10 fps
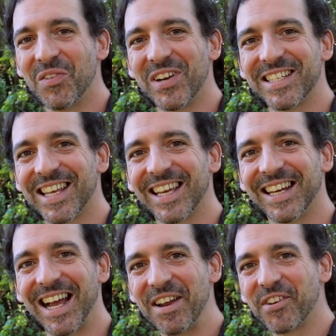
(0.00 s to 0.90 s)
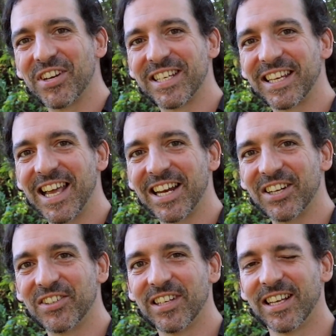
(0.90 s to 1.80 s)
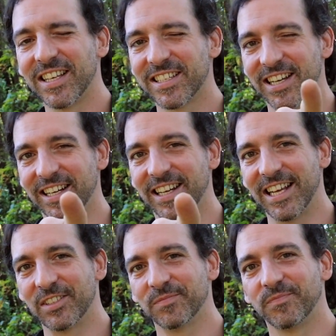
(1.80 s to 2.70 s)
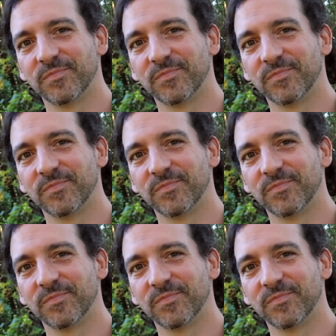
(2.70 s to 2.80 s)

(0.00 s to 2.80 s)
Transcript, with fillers: Once again, I'm Chris Egnoto, signing out.